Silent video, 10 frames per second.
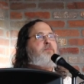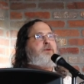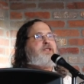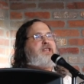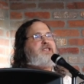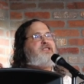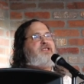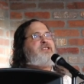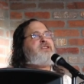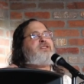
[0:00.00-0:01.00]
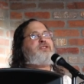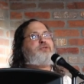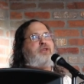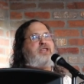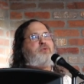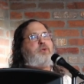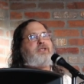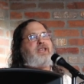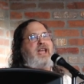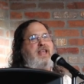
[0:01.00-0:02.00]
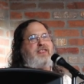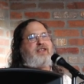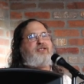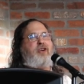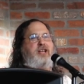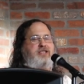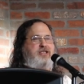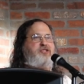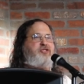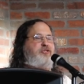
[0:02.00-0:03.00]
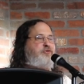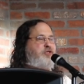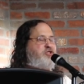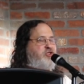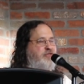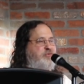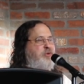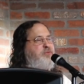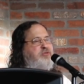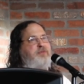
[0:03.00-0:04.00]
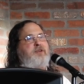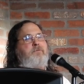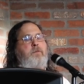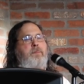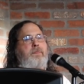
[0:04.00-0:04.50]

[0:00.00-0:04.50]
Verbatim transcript: but they didn't agree with the ethical ideas of the free software movement.